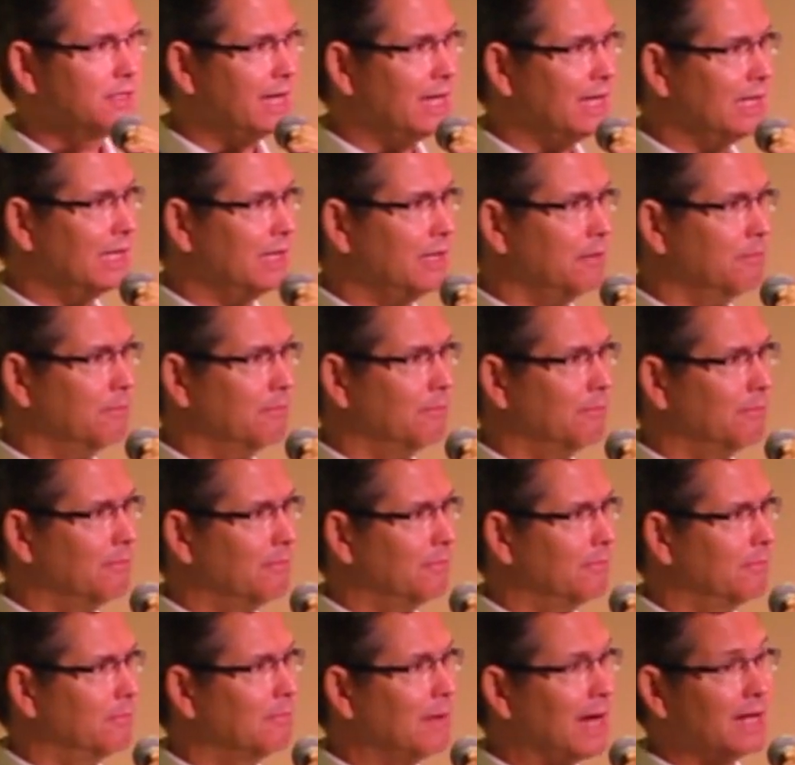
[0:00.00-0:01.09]
Daily
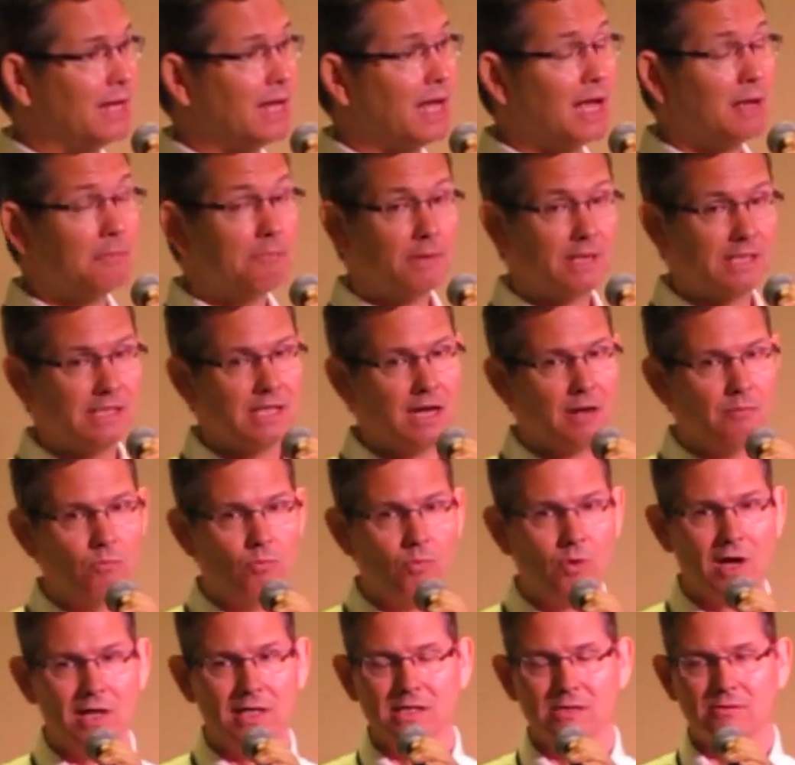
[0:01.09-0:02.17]
Manna
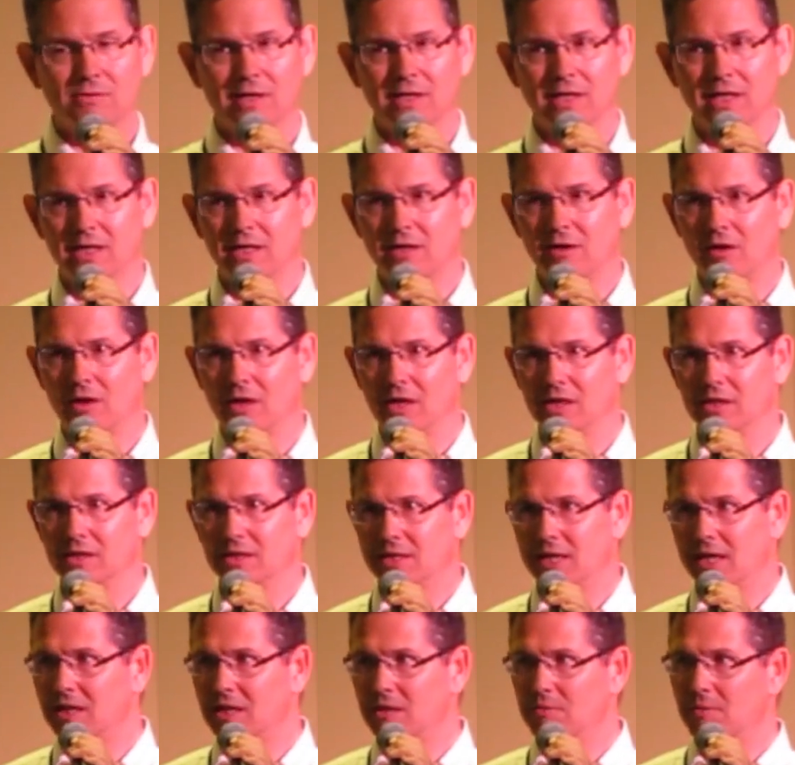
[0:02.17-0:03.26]
Prachamwan is what they call it.
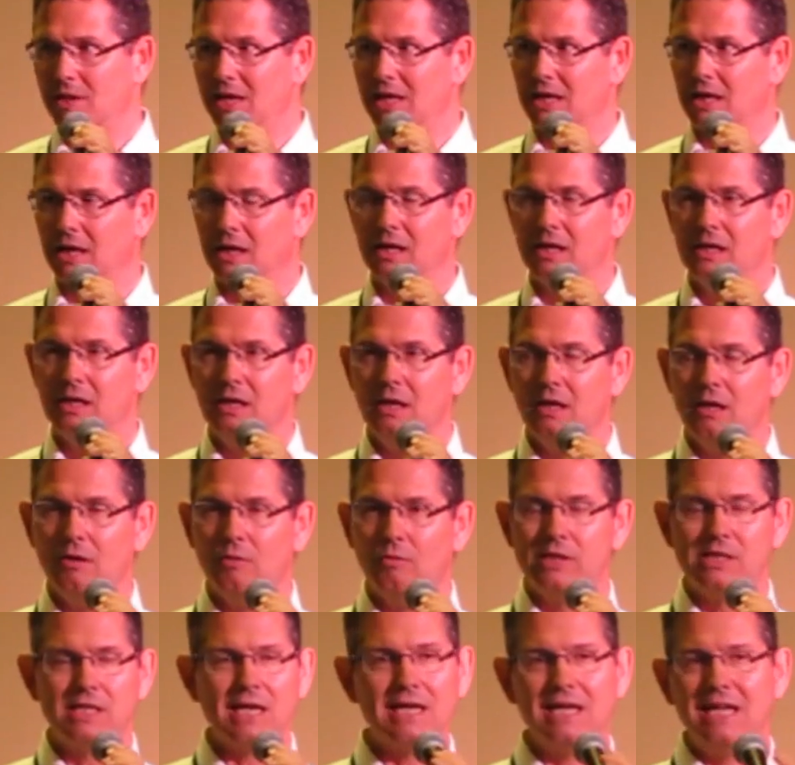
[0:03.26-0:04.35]
Daily Manna,
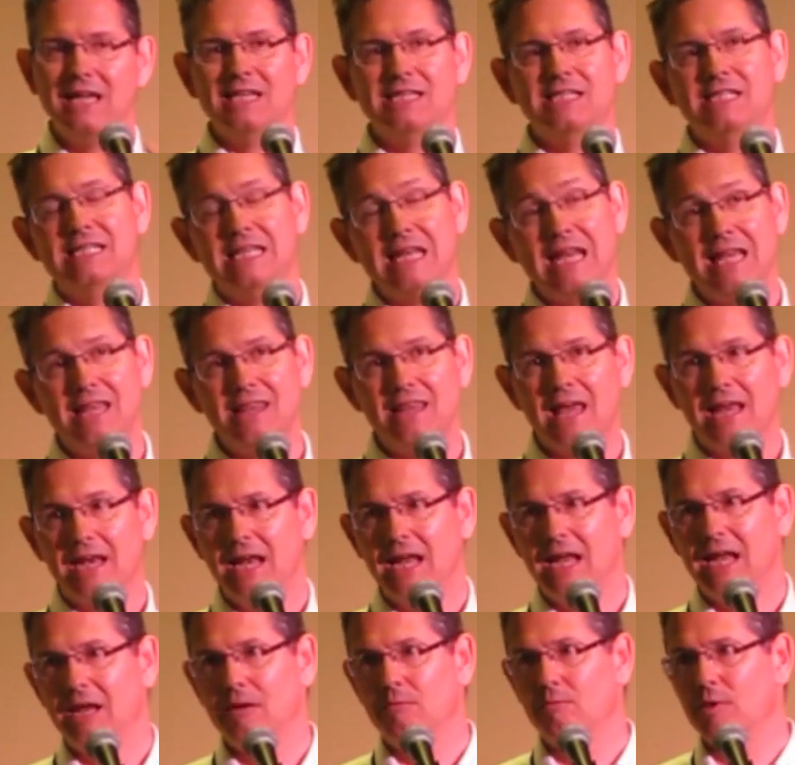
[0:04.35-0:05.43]
which I can't stand
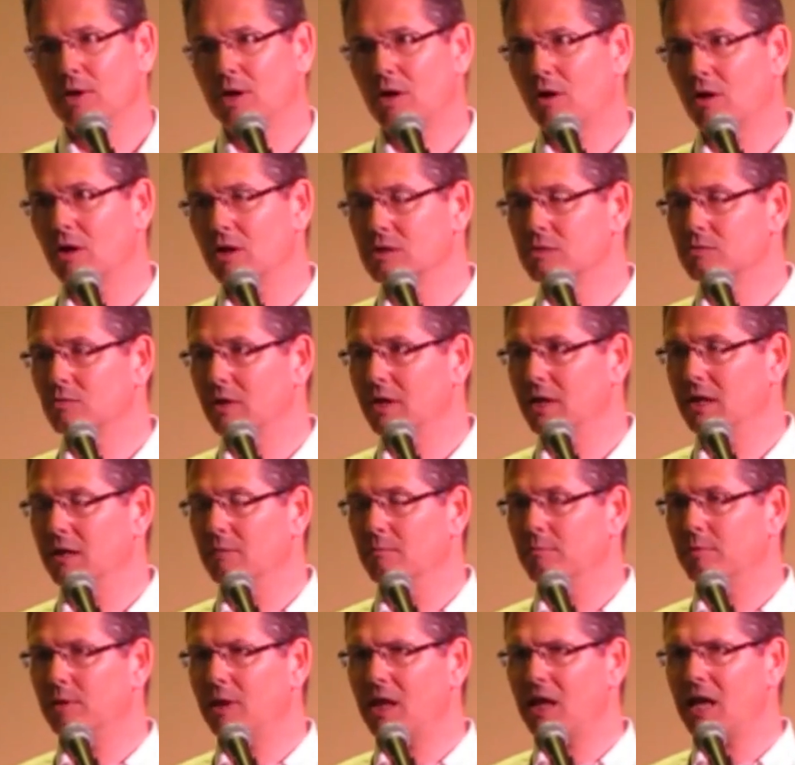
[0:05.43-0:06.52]
that name, because what
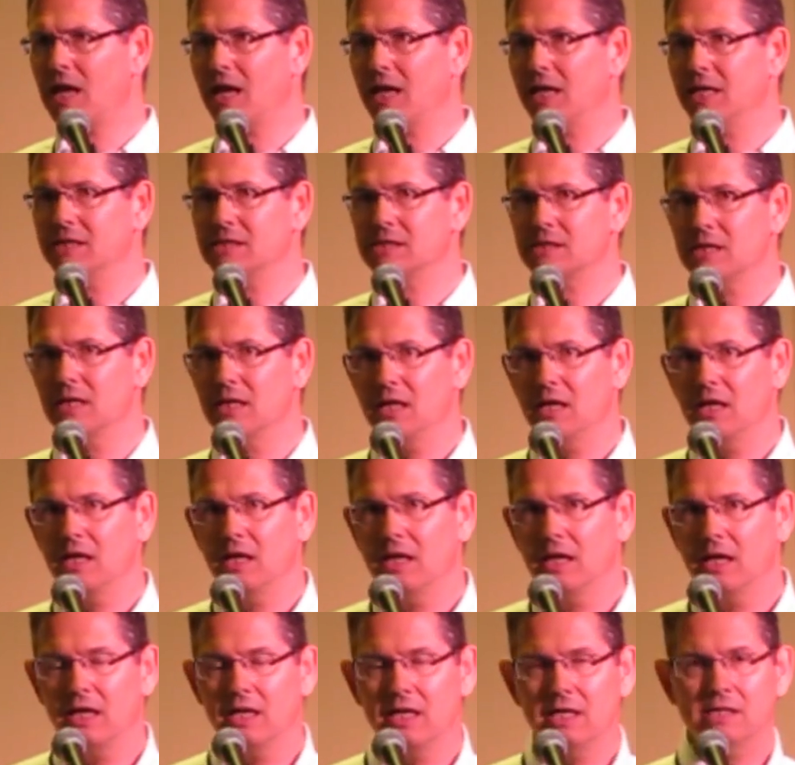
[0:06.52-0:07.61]
it implies
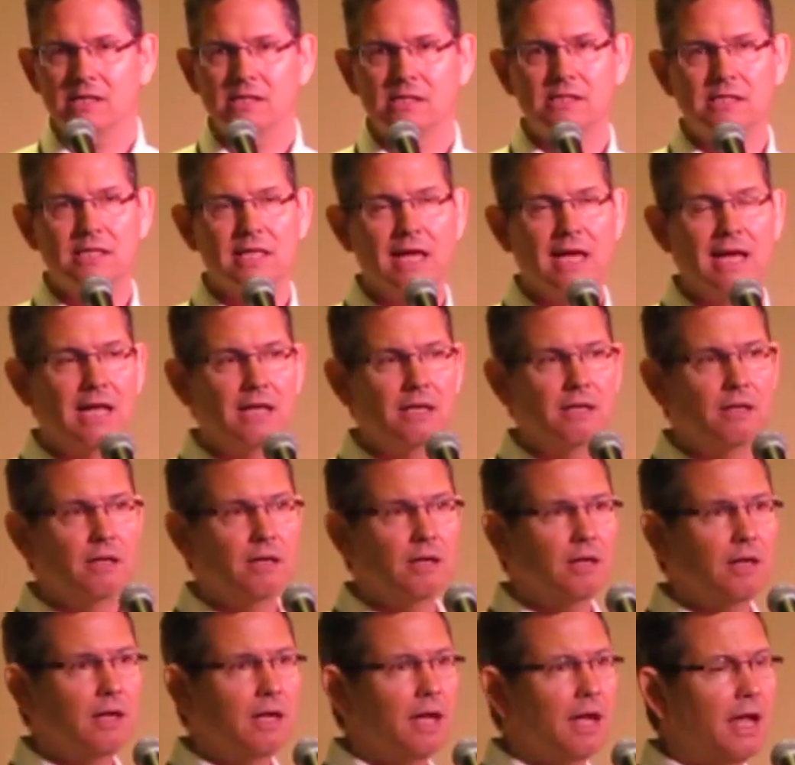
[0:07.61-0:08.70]
is that
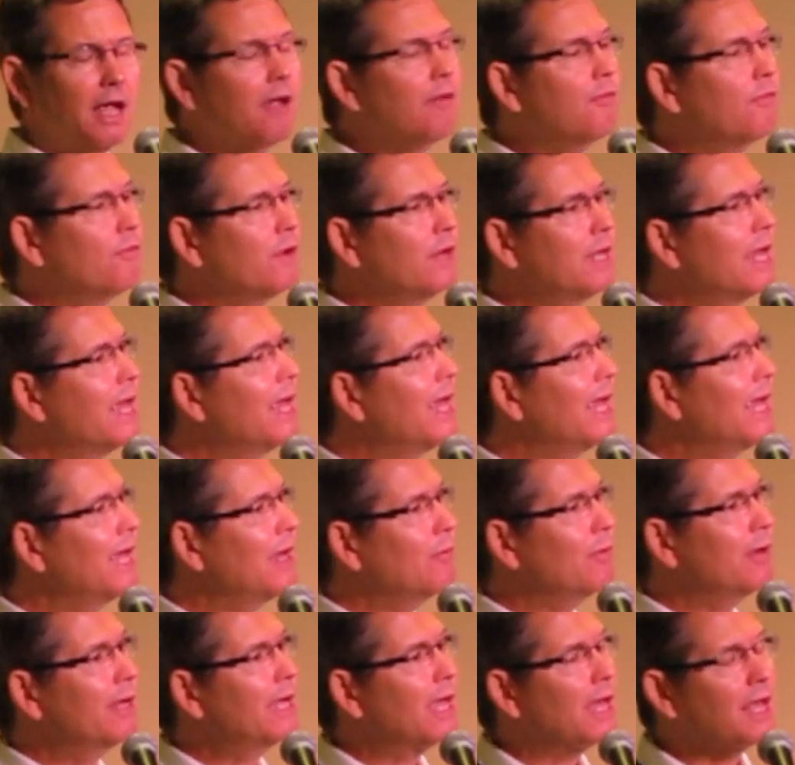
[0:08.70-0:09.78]
every
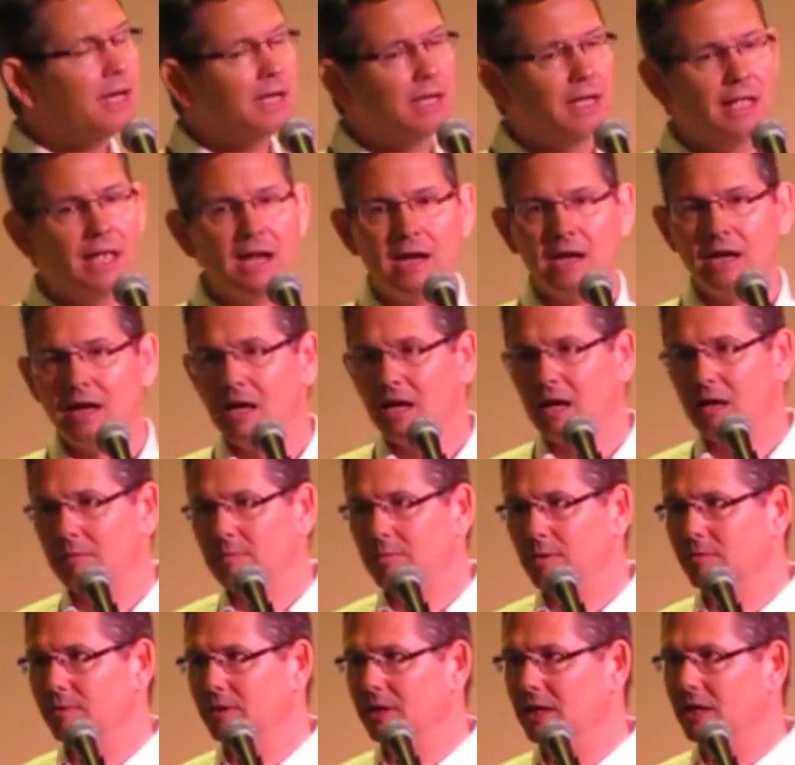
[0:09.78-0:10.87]
day we kind of get
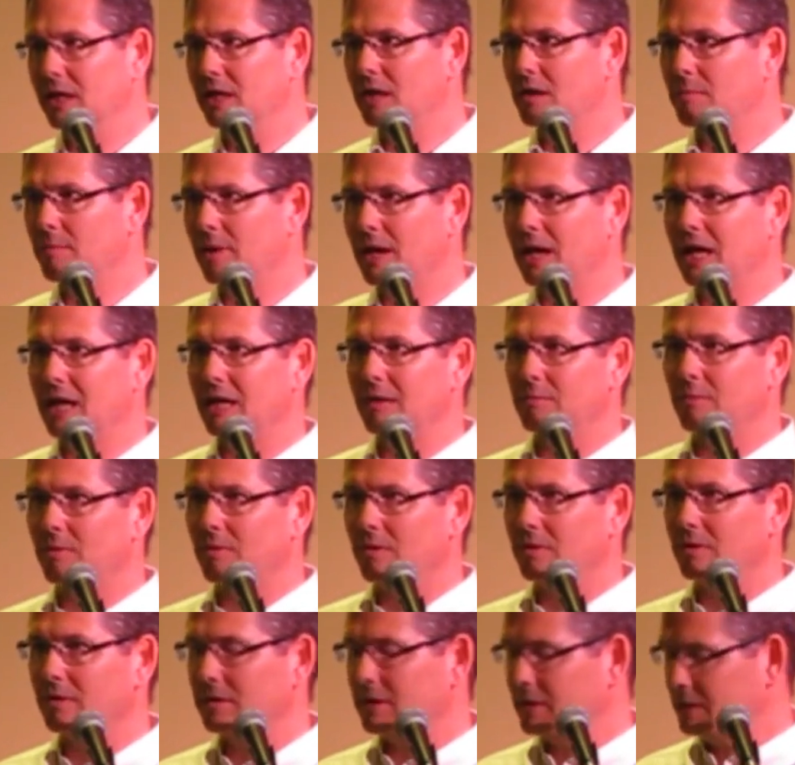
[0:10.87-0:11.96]
up and we get our
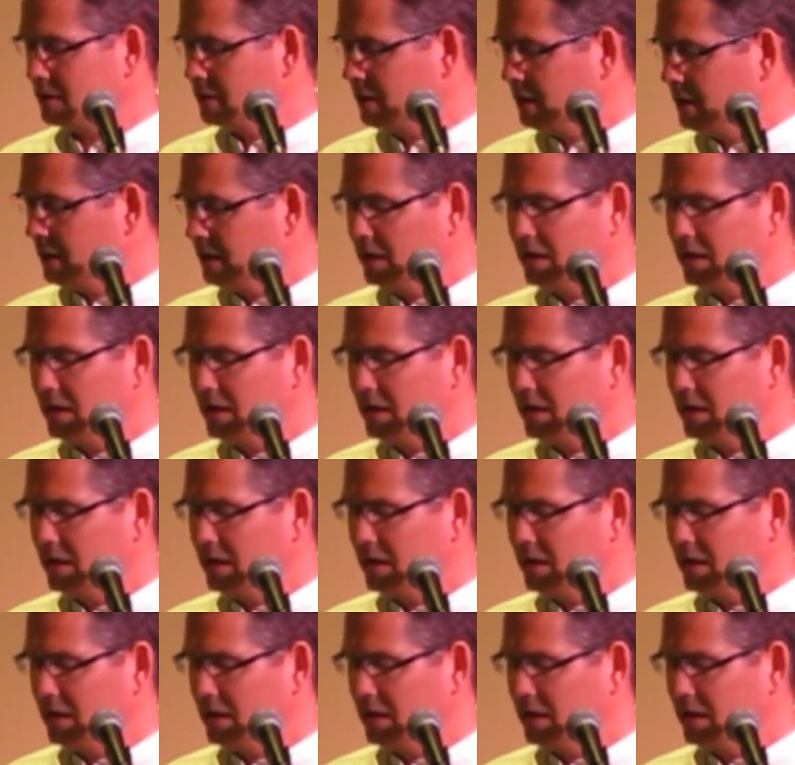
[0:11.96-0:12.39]
Bible and